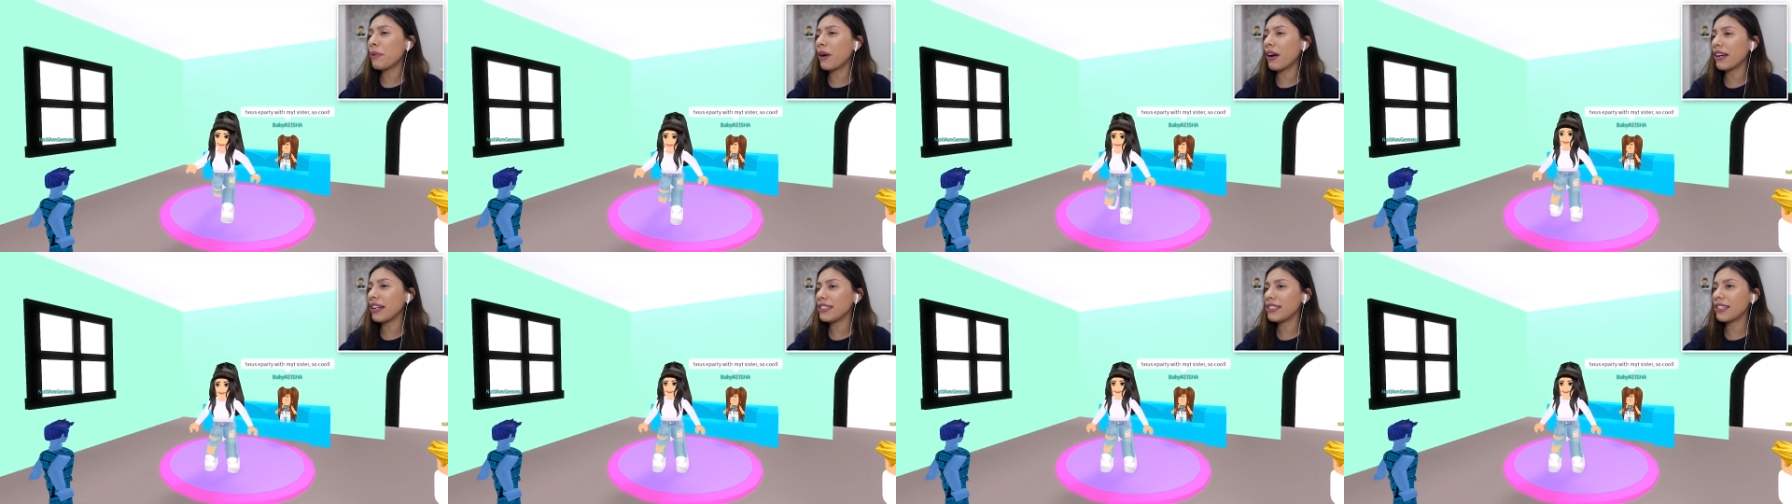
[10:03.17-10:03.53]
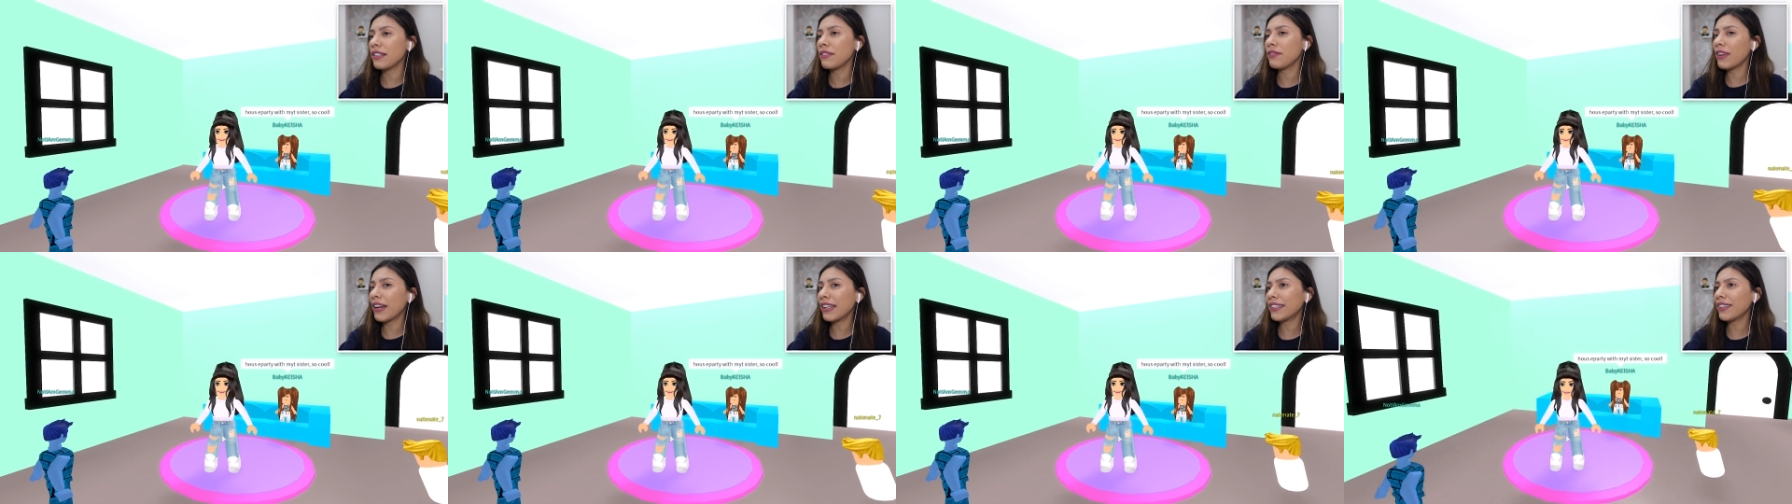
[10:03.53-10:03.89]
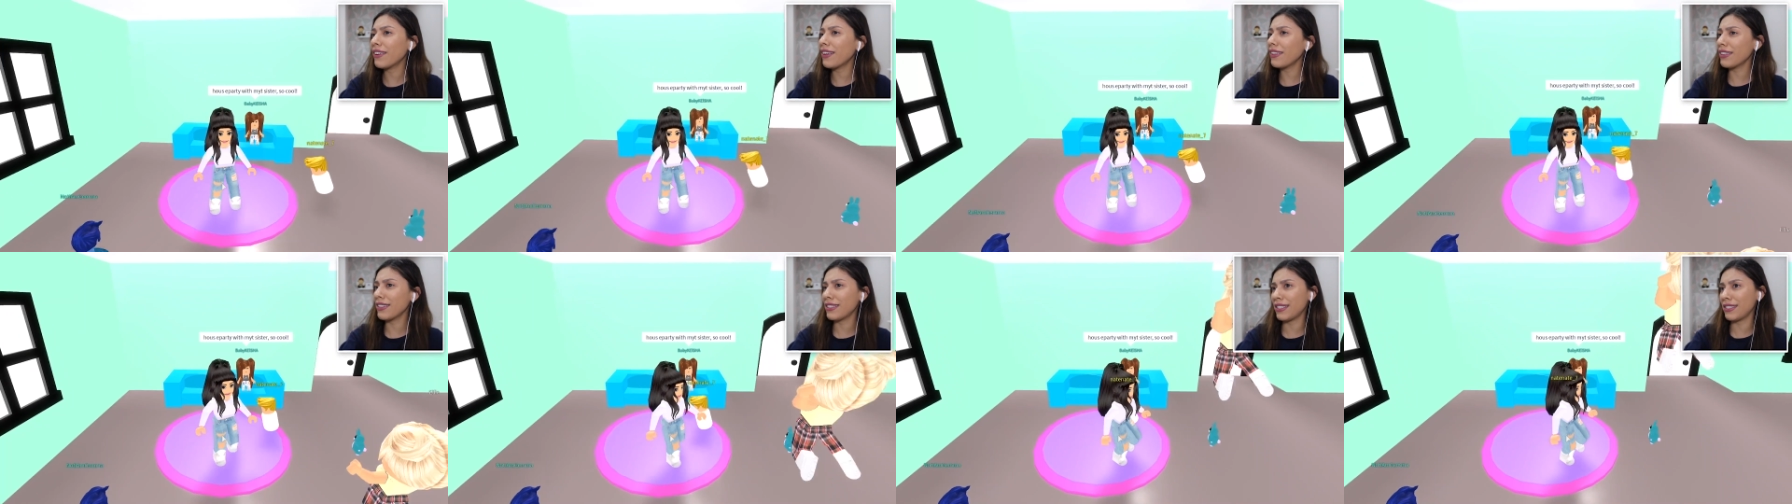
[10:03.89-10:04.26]
parties and invite their
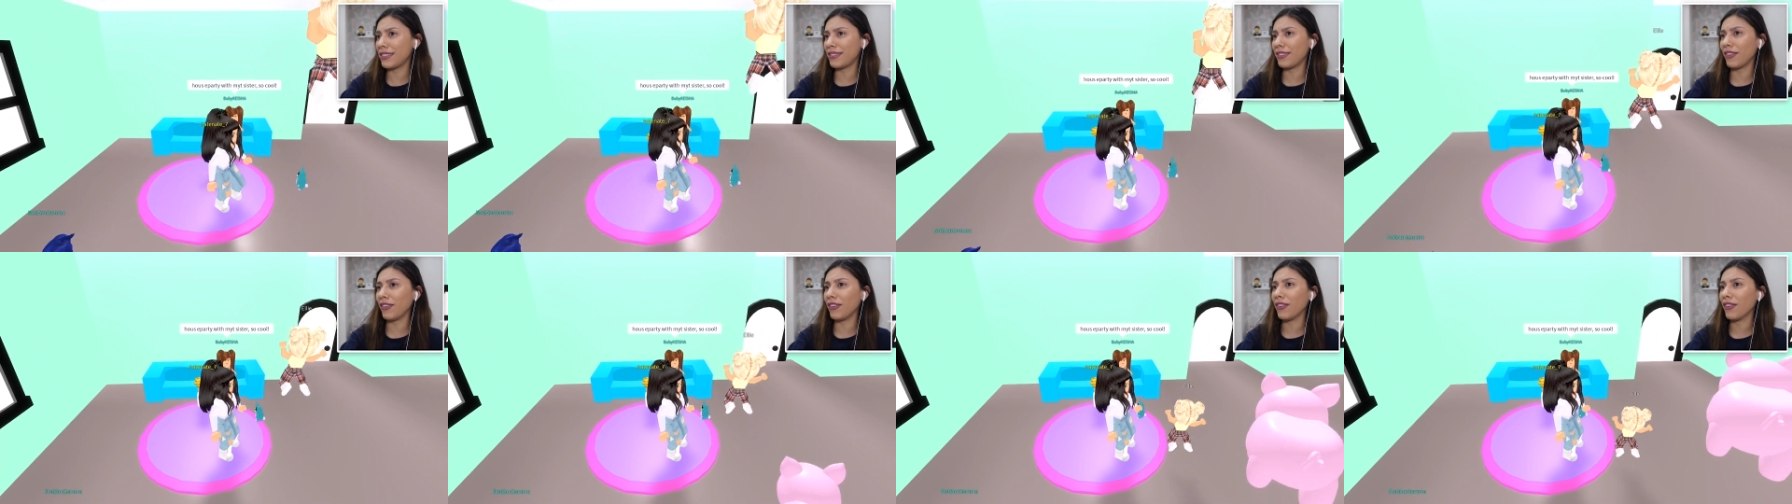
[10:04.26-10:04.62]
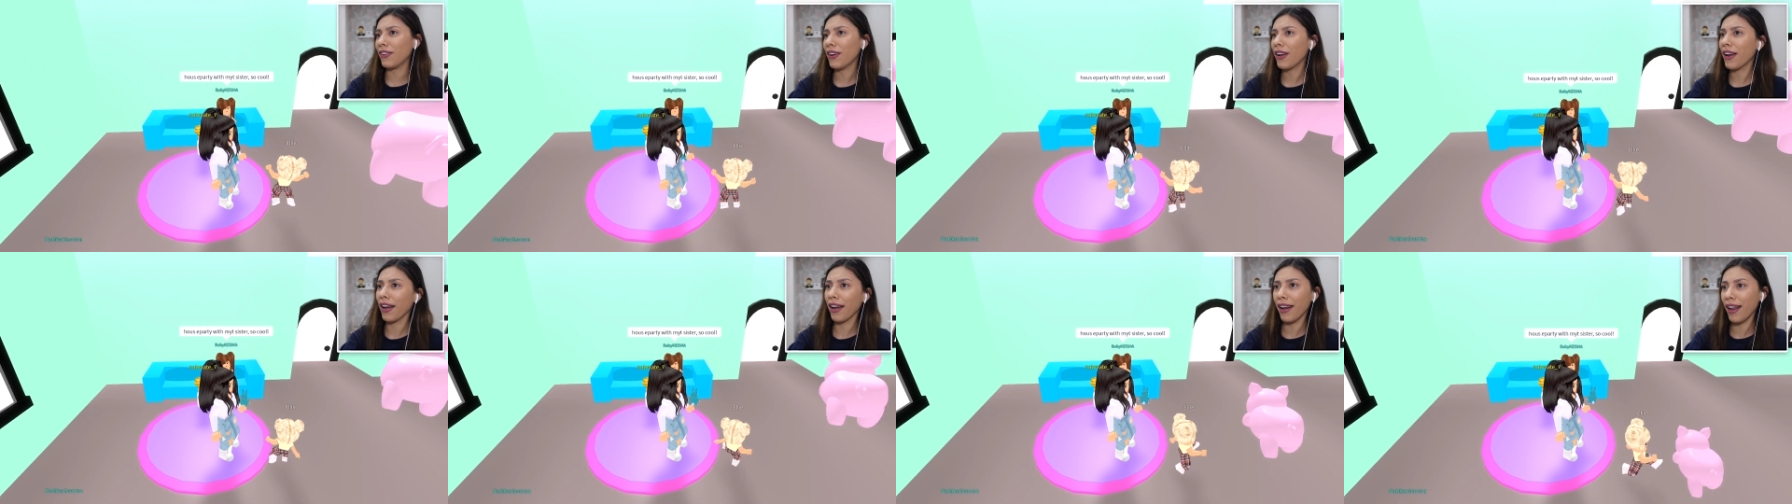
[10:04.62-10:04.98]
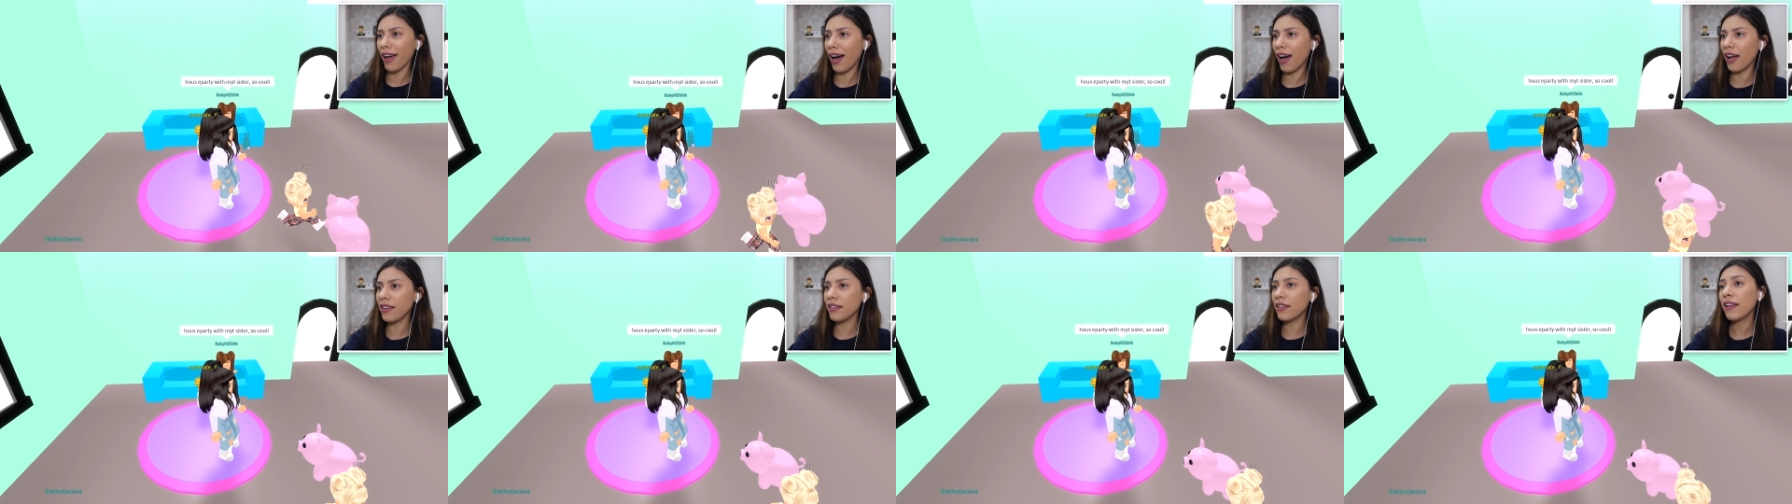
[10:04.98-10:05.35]
other sister?
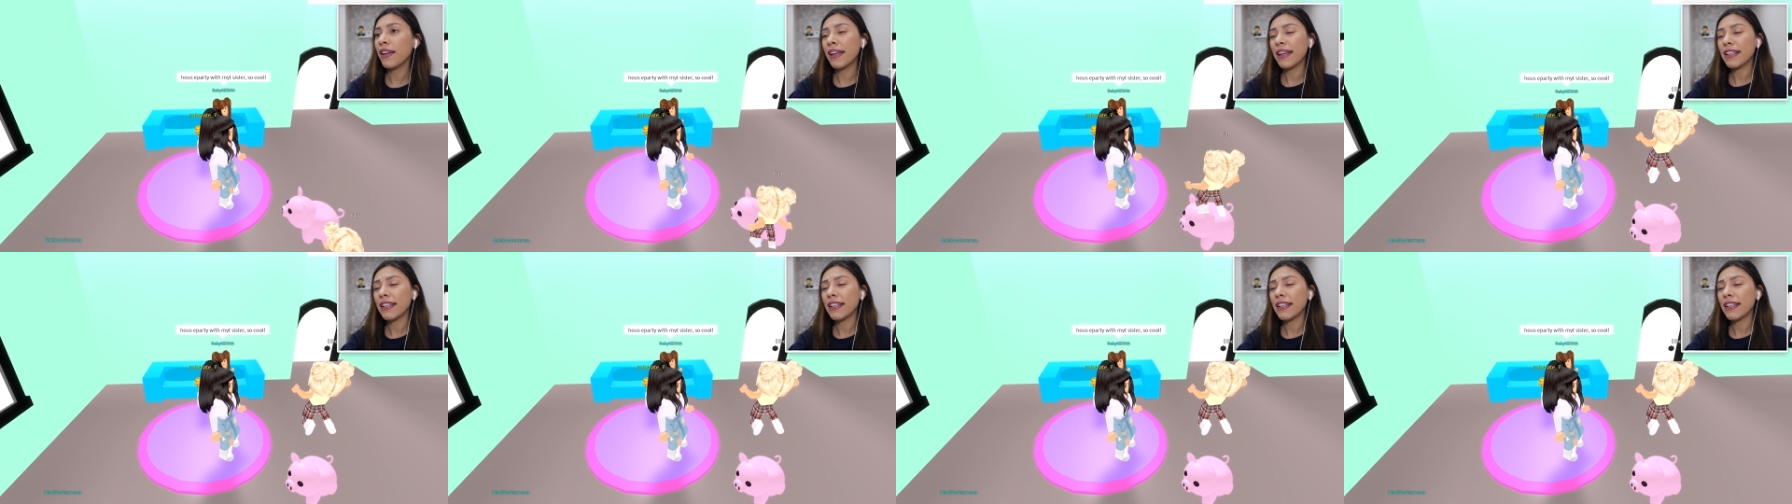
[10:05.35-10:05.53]
None.